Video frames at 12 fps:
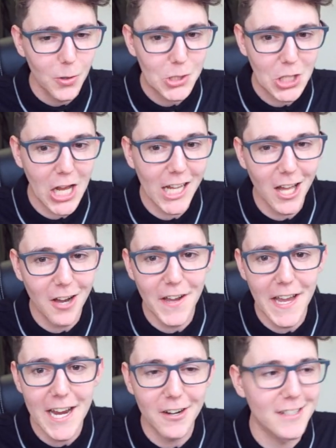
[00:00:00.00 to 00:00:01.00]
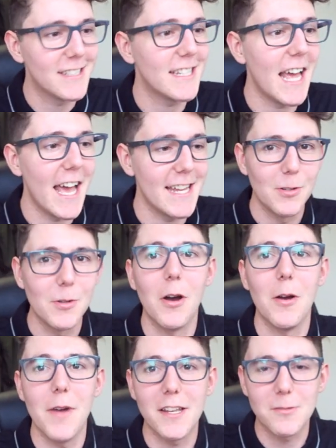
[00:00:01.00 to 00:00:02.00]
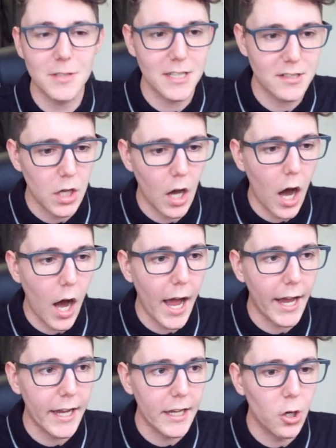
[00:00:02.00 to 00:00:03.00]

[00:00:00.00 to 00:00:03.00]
We'll chill over here instead. We won't mess with this guy.